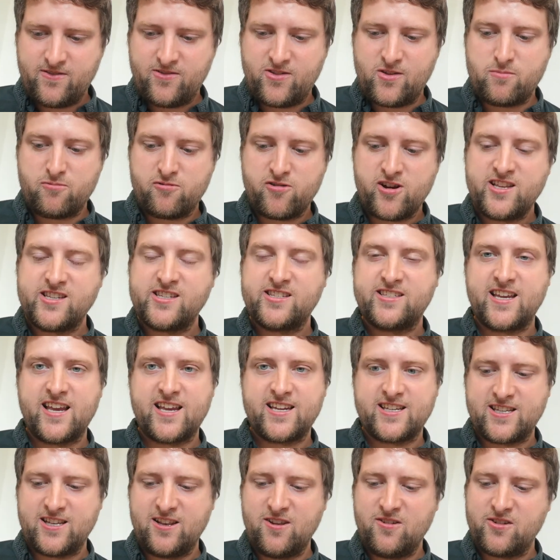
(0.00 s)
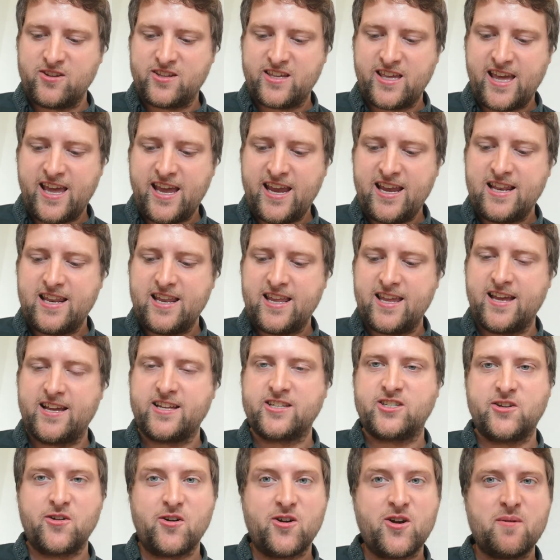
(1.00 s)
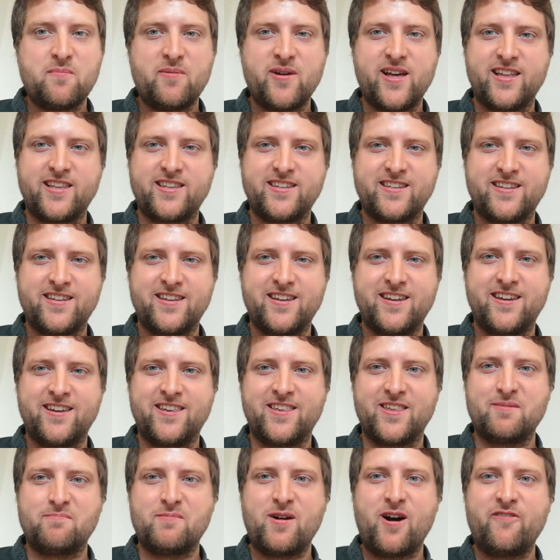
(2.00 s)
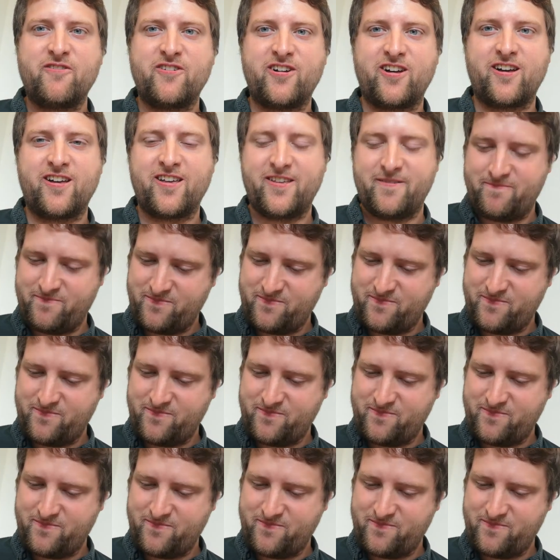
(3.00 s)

The princess looked keenly at Jochebed, the mother.